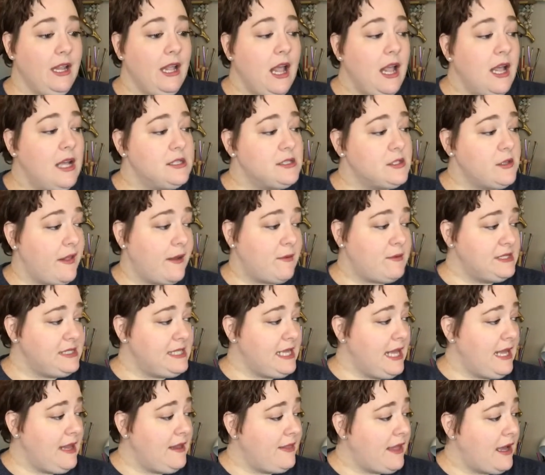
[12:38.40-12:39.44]
So that was
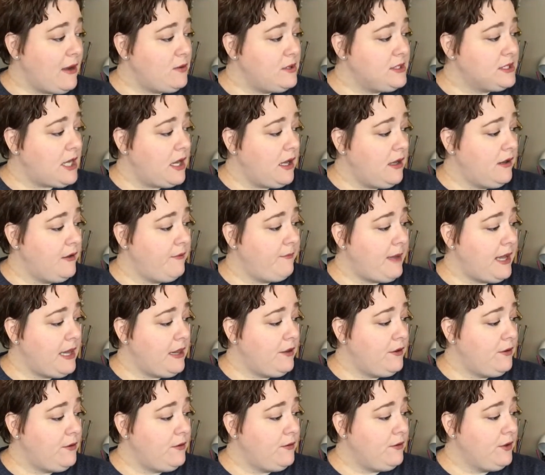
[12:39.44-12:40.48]
it. That was all of my
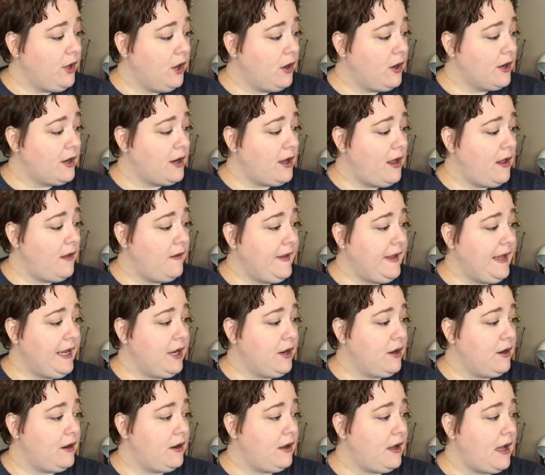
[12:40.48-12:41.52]
little yarn haul
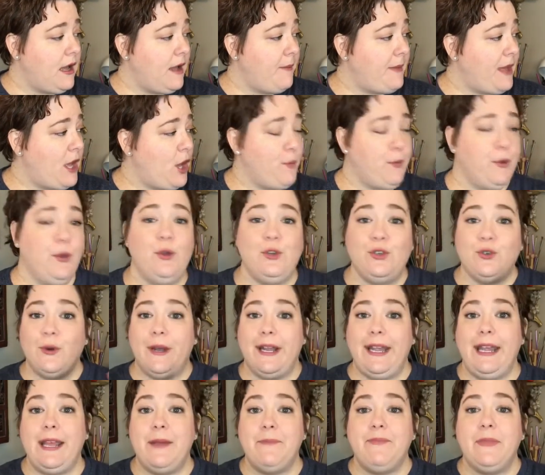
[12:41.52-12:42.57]
here. I hope you enjoyed
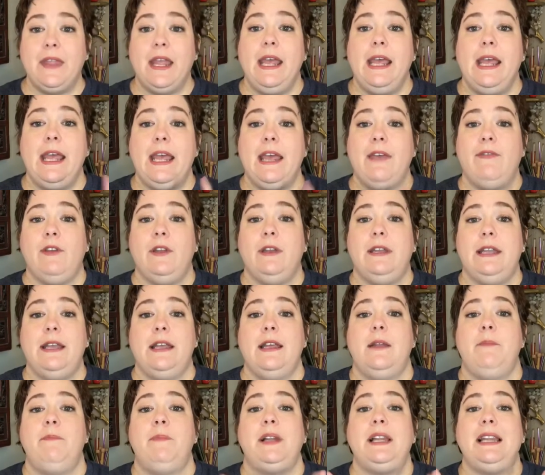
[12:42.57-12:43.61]
it. If you
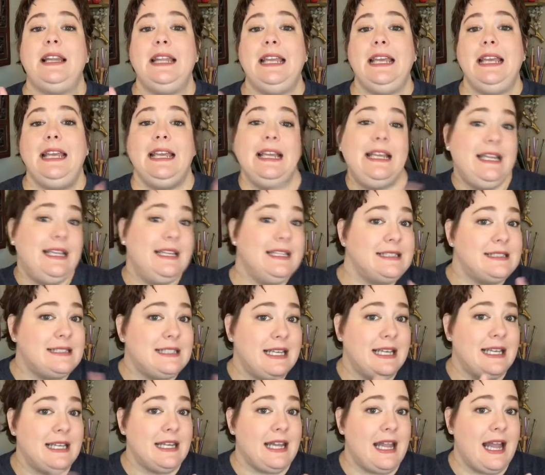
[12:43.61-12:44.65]
did, please
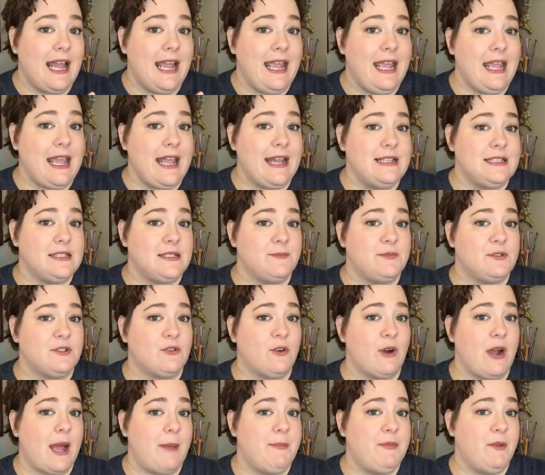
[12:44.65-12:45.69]
hit like and
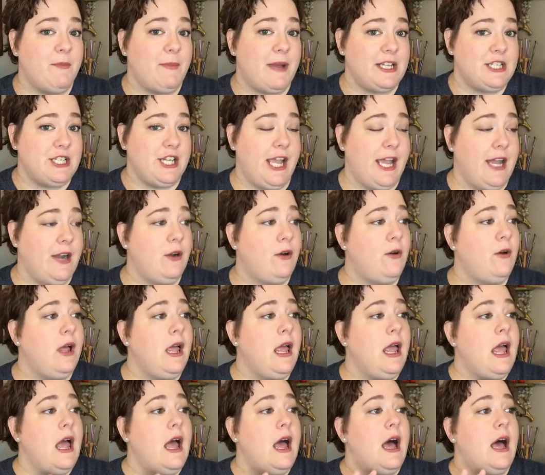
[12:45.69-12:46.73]
subscribe to my channel.
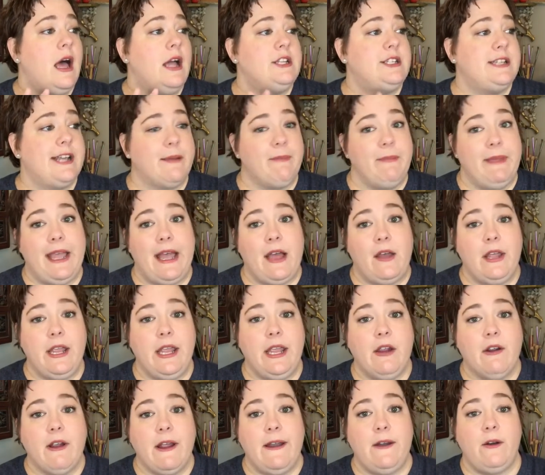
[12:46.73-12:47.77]
Check me out
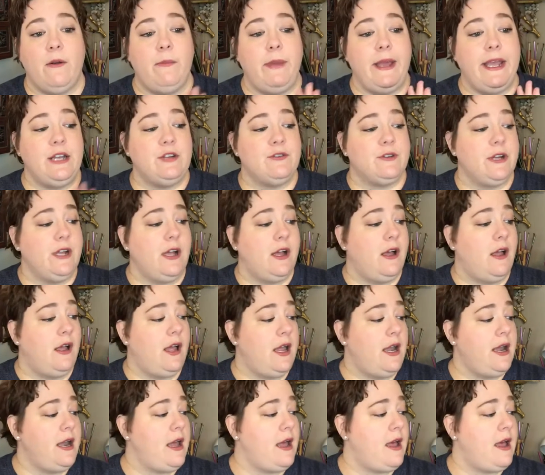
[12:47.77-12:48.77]
here and on Patreon.